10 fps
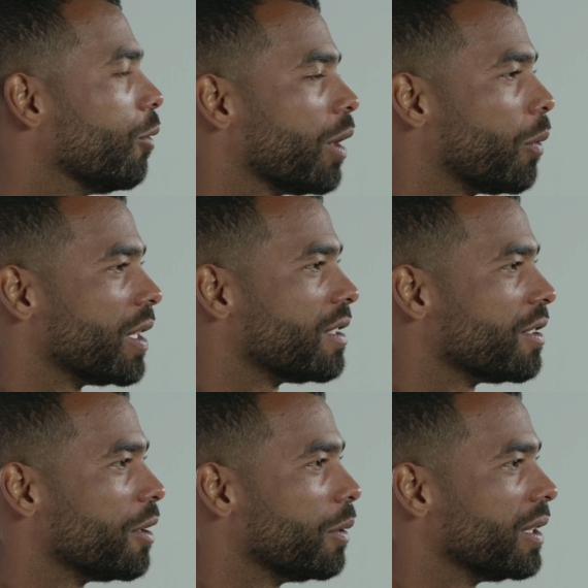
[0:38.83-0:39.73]
all I wanted
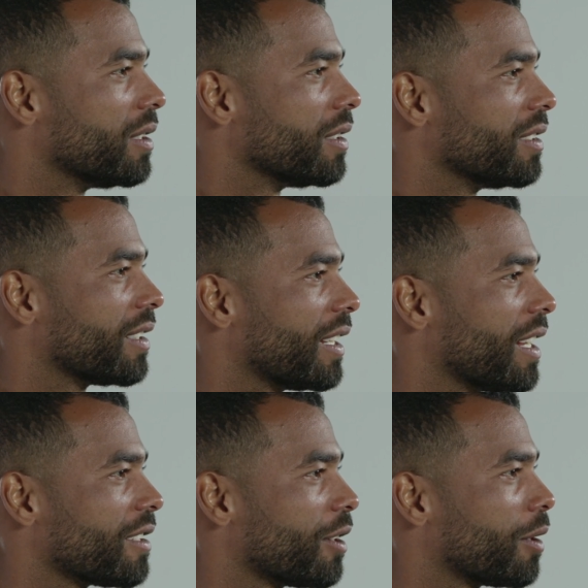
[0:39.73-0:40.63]
to do is get
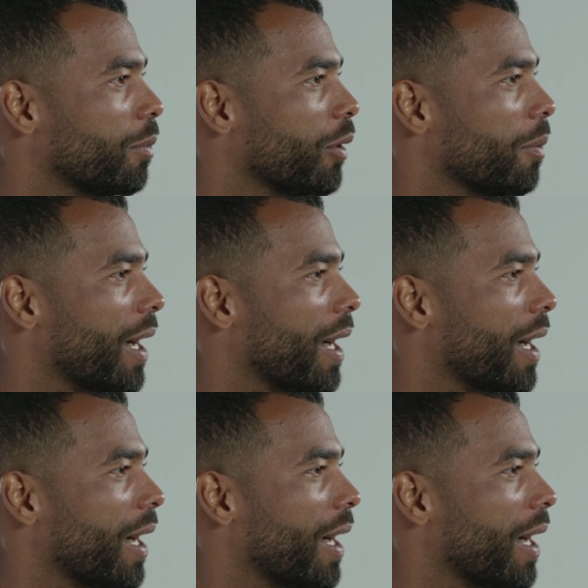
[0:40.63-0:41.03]
that soccer ball in